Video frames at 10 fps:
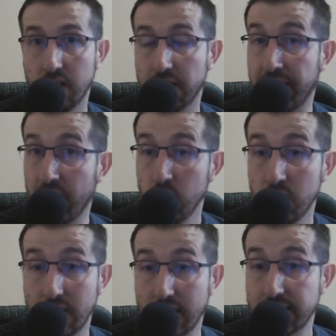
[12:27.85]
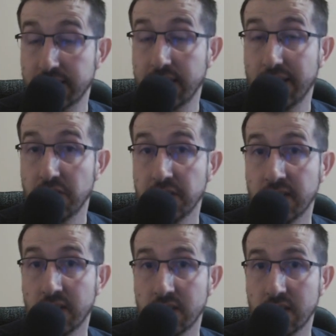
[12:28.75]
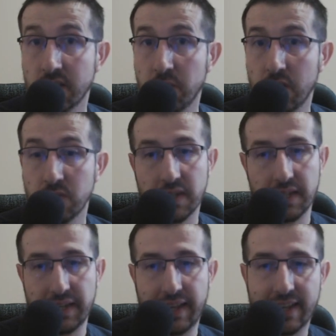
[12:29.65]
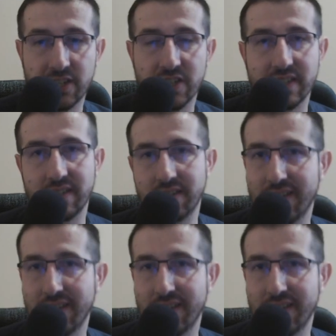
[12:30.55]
Now let's see everything I talked about in action.